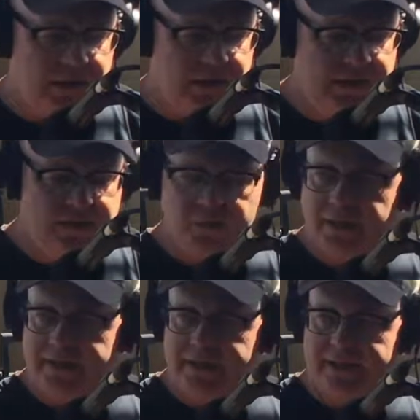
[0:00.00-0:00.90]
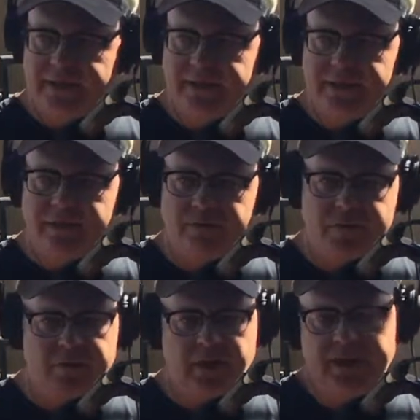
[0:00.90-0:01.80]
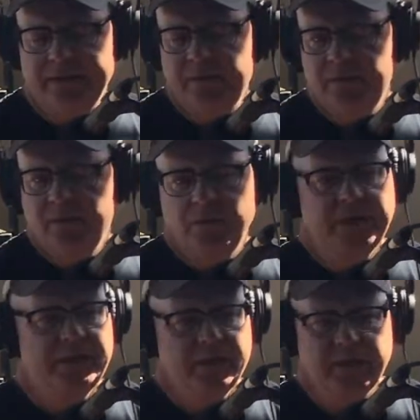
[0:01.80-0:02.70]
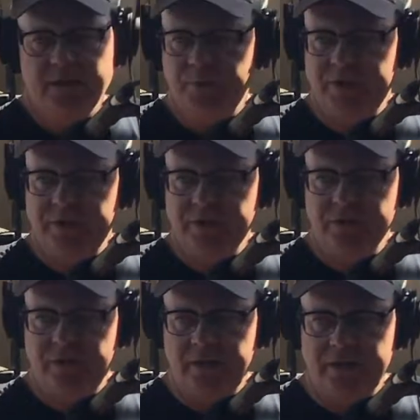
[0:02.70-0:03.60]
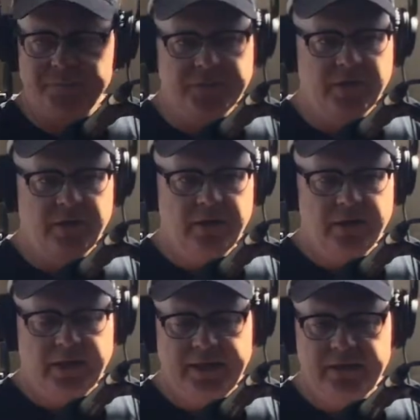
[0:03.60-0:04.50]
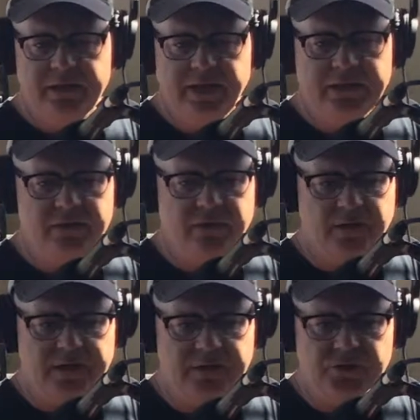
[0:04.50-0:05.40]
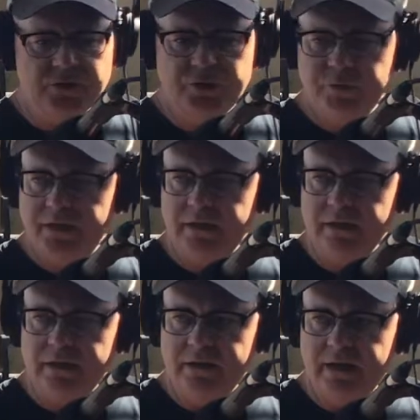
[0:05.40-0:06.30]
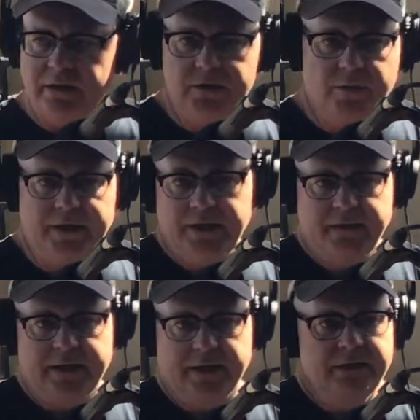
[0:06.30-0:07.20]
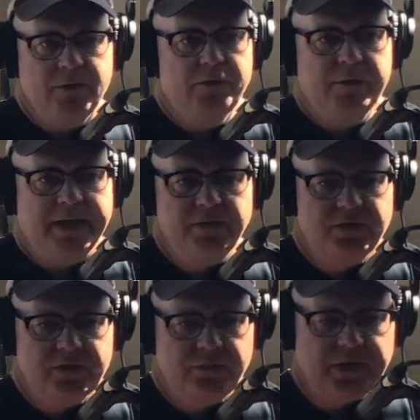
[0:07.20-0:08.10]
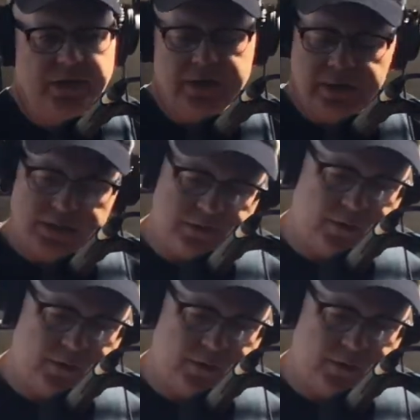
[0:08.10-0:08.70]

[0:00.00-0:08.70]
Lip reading: Literally I had no idea how to play a guitar. I didn't know how to tune it. I didn't know anything. I didn't know you had to tune it. So I